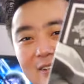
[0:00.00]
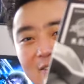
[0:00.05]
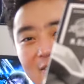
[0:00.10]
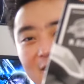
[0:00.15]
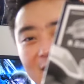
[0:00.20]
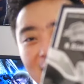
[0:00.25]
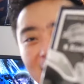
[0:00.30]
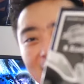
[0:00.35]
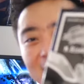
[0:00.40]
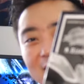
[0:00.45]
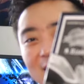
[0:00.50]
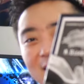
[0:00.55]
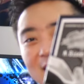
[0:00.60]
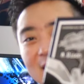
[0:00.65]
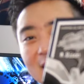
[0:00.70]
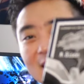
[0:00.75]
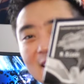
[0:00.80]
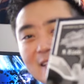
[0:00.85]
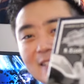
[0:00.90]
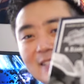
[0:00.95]
look at this.
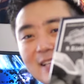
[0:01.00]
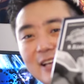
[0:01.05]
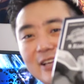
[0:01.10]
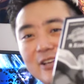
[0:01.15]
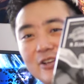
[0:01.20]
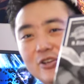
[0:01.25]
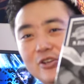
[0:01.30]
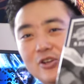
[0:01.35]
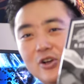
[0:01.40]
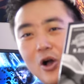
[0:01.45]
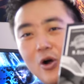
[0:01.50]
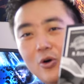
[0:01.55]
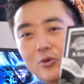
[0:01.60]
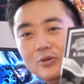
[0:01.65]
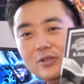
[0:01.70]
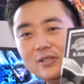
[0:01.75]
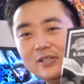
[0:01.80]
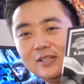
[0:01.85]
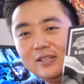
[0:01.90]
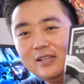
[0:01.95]
It is a
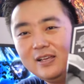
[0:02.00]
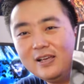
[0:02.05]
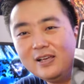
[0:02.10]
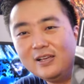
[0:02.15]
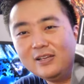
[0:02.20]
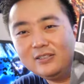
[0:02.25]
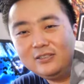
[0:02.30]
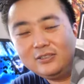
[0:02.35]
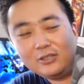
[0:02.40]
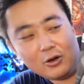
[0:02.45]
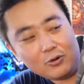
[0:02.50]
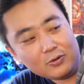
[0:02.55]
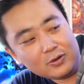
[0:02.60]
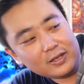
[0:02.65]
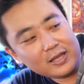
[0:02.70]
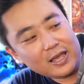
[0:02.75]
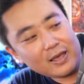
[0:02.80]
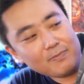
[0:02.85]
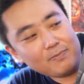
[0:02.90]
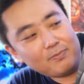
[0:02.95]
golden,
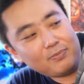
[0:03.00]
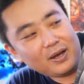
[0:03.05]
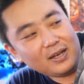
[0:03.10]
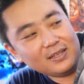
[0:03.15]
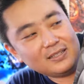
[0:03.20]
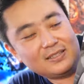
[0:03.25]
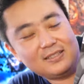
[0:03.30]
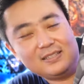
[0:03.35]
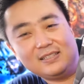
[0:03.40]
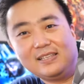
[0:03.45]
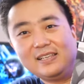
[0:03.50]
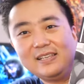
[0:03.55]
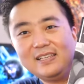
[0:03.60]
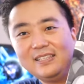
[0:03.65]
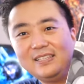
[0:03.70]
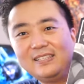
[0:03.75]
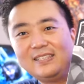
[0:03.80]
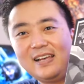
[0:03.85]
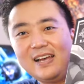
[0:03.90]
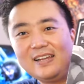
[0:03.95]
golden M. Bison
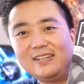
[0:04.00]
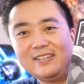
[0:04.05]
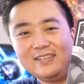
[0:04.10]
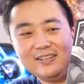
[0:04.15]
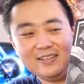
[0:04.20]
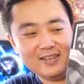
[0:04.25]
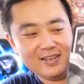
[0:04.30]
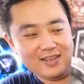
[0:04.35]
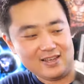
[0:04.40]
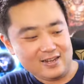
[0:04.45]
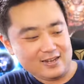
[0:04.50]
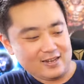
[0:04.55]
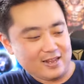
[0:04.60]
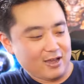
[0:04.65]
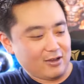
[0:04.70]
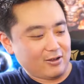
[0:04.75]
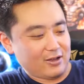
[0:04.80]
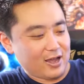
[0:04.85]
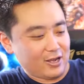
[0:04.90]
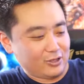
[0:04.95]
inside here.
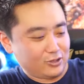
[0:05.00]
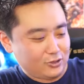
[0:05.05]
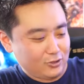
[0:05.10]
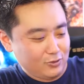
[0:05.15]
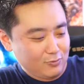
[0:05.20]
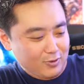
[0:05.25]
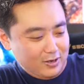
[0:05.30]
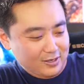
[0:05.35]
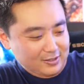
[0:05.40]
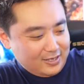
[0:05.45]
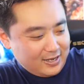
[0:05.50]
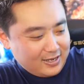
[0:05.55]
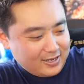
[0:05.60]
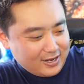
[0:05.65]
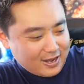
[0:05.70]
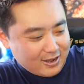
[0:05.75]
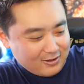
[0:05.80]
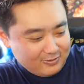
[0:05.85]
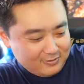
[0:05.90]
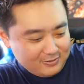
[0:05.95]
Now, I do want to take
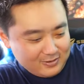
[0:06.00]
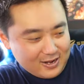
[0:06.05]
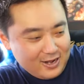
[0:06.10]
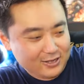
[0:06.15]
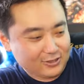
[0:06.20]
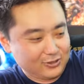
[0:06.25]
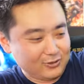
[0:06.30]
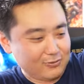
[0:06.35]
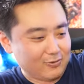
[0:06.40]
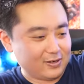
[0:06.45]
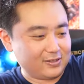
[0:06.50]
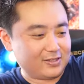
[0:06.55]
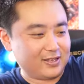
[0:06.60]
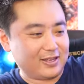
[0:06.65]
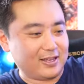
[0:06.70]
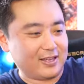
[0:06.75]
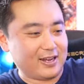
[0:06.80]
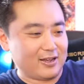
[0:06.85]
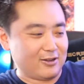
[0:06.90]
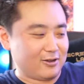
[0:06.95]
it out. I do want to
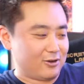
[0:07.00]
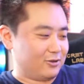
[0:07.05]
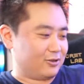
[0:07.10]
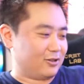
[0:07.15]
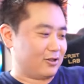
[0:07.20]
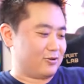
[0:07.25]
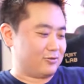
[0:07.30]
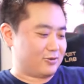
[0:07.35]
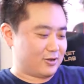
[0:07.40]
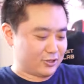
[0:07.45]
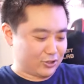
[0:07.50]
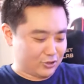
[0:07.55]
take it out, although I